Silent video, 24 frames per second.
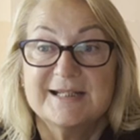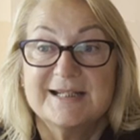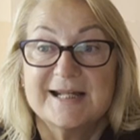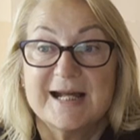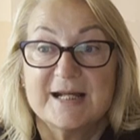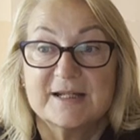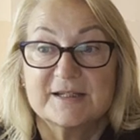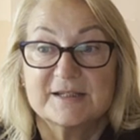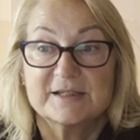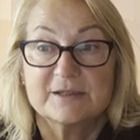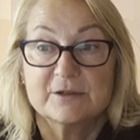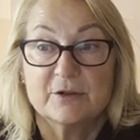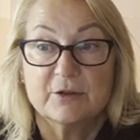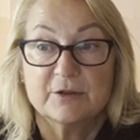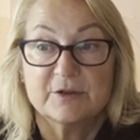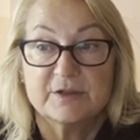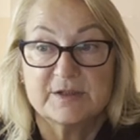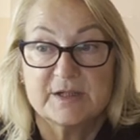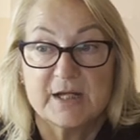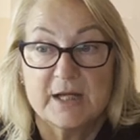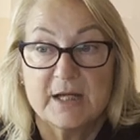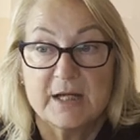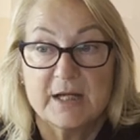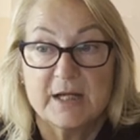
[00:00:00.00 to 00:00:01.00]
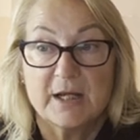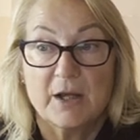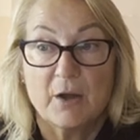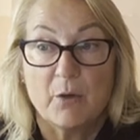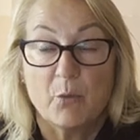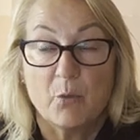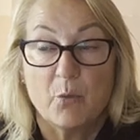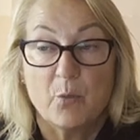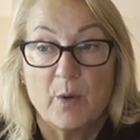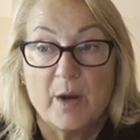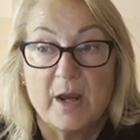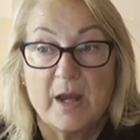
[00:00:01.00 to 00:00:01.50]
does not take
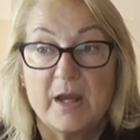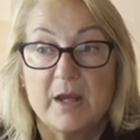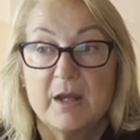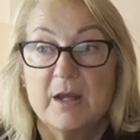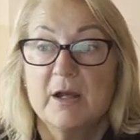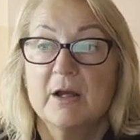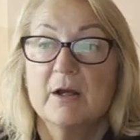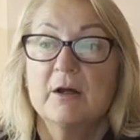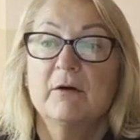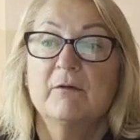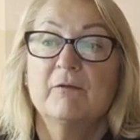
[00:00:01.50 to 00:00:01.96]
away